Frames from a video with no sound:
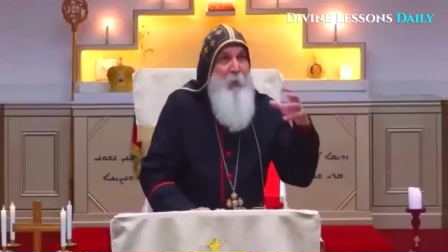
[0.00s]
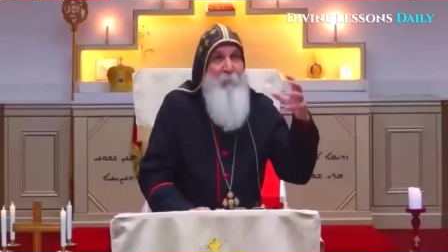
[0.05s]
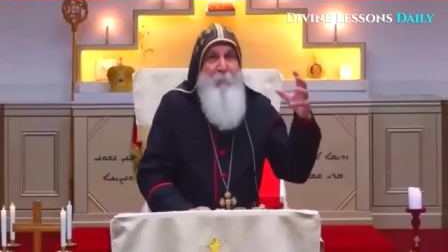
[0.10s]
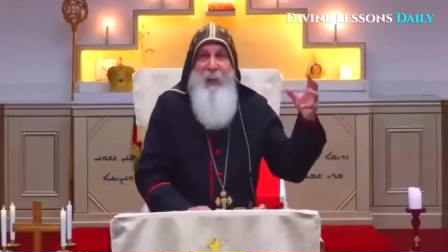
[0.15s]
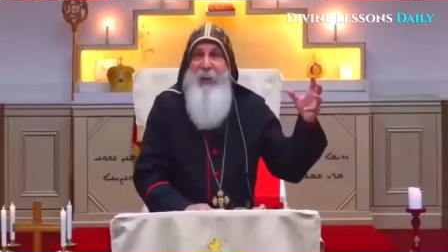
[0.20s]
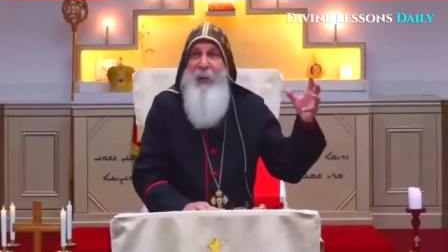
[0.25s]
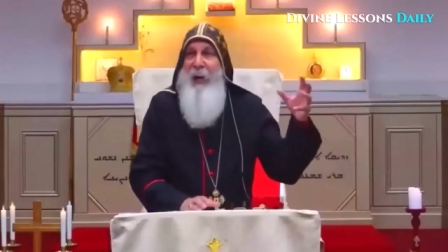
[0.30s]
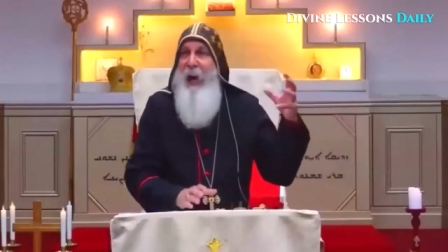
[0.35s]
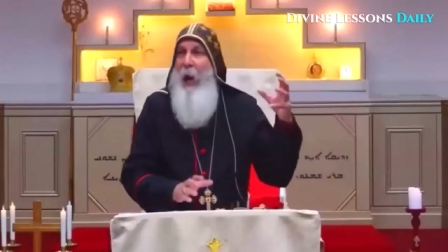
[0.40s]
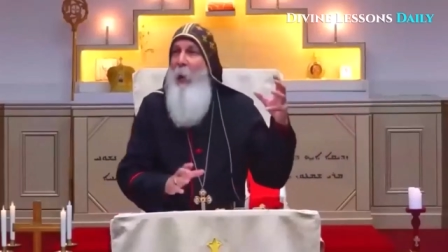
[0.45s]
to
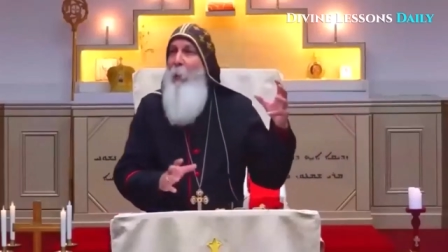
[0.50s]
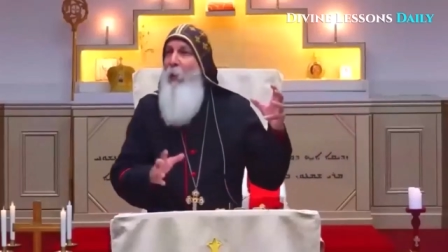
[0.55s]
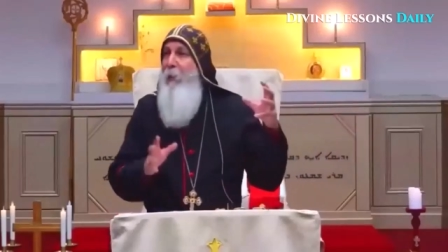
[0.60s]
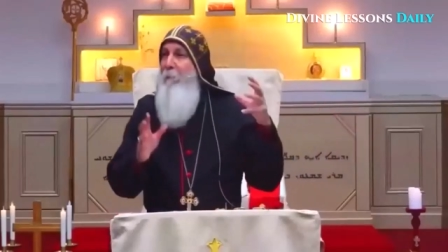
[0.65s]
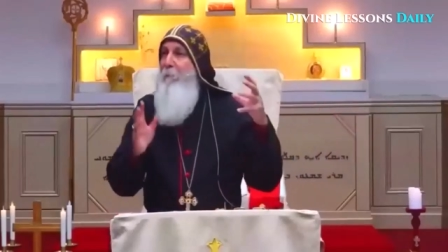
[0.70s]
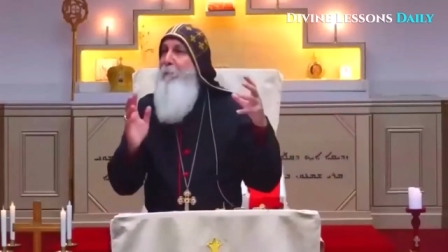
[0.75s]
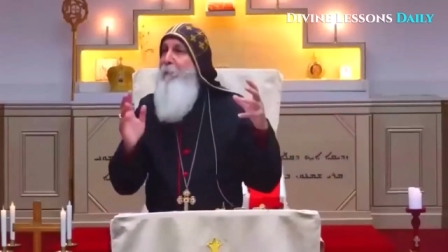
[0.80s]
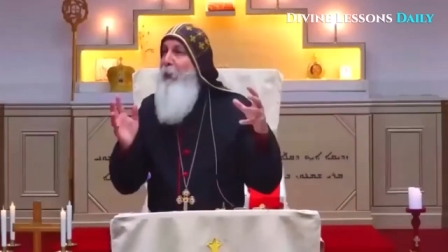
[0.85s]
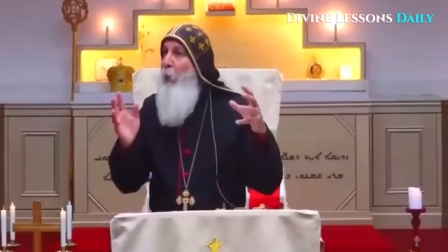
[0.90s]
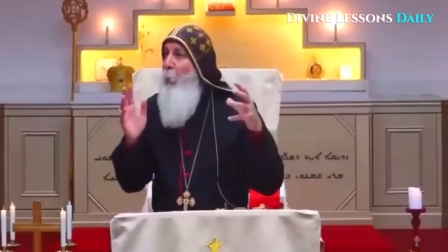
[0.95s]
be, how
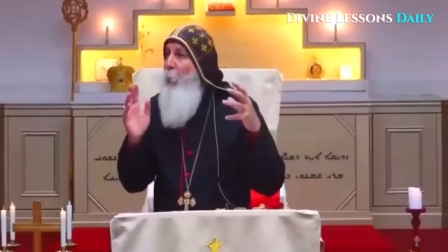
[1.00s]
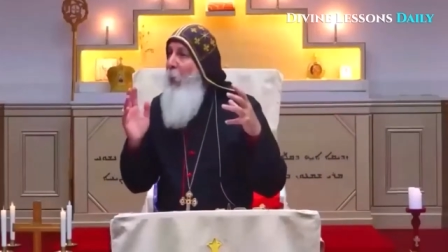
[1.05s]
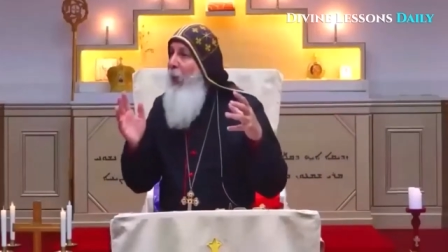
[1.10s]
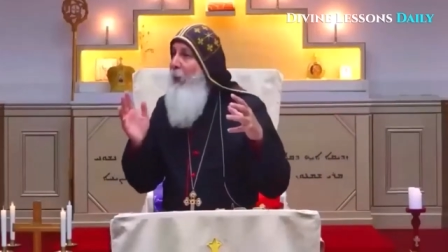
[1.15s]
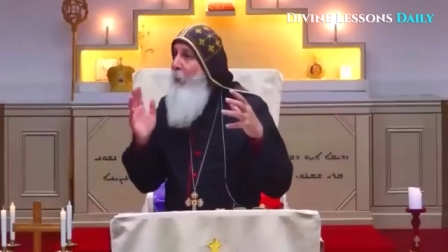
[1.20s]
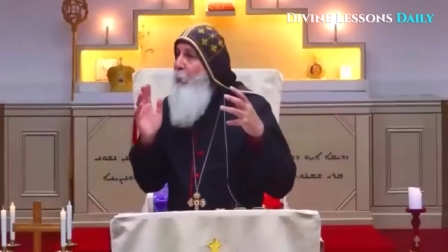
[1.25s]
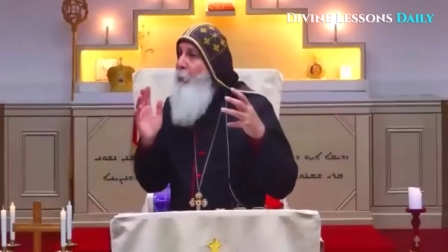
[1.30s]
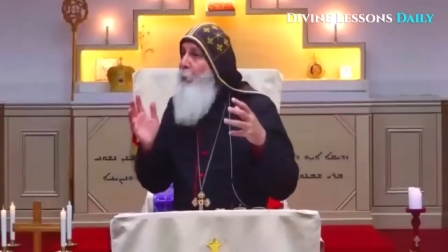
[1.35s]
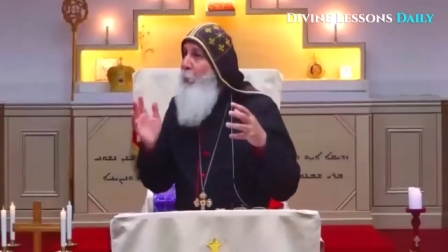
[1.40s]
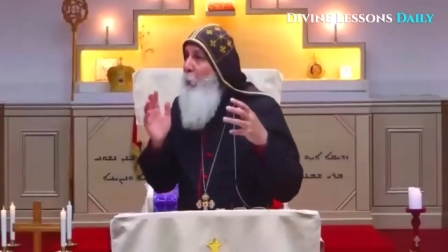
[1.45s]

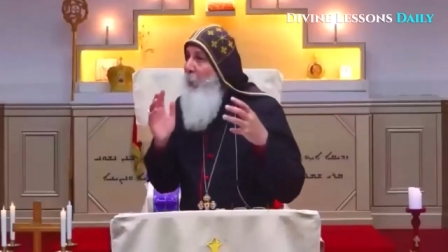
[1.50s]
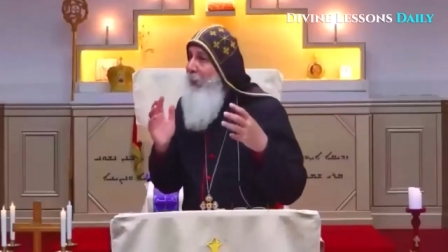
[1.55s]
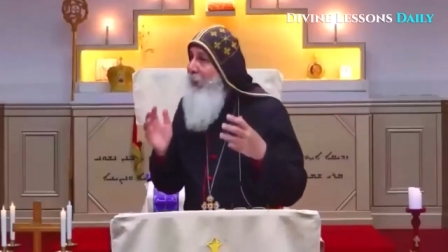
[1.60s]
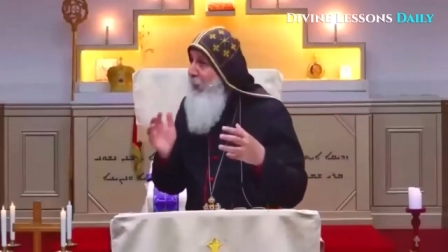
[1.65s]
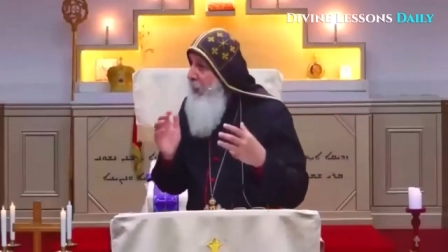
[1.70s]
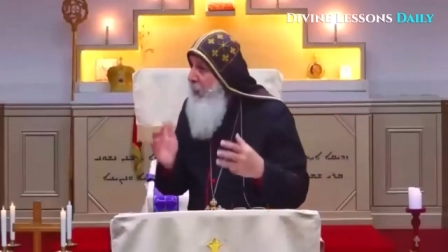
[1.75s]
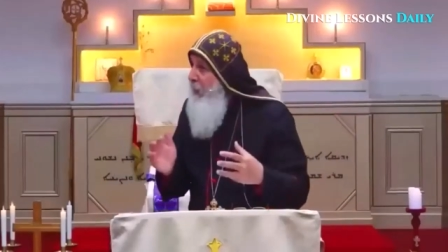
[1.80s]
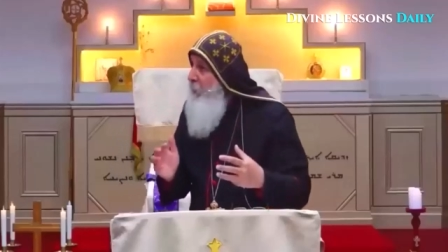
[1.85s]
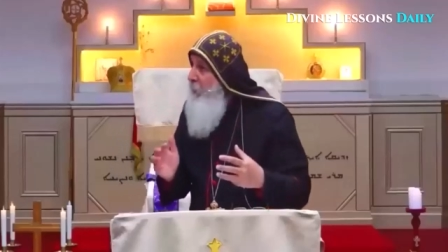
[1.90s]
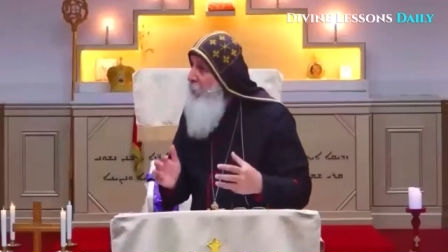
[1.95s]
influential
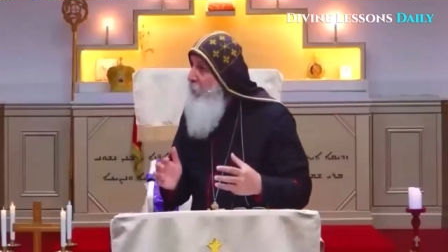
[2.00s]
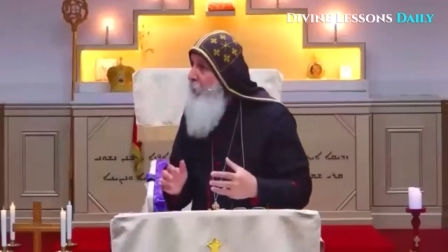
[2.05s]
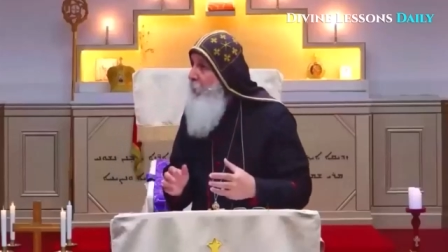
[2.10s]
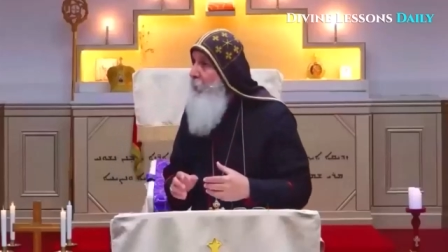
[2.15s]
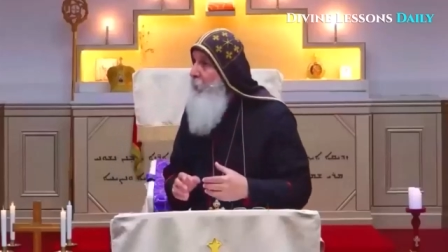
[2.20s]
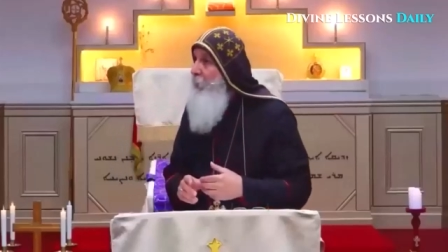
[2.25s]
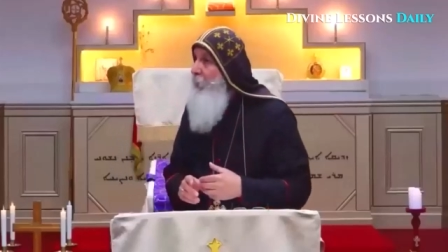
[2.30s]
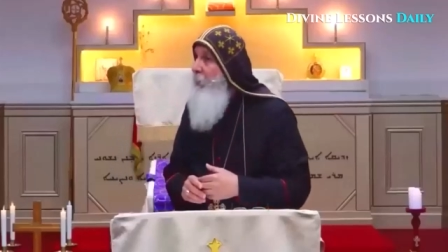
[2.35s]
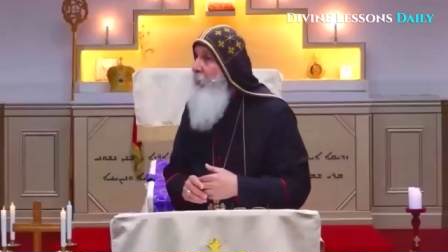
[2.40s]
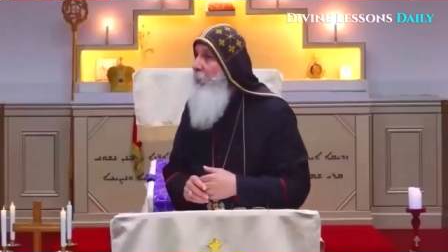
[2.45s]
it
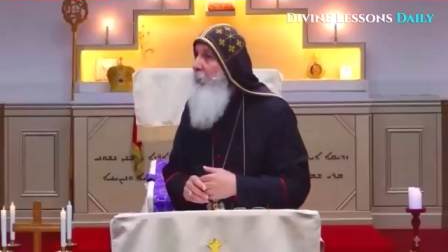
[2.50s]
is.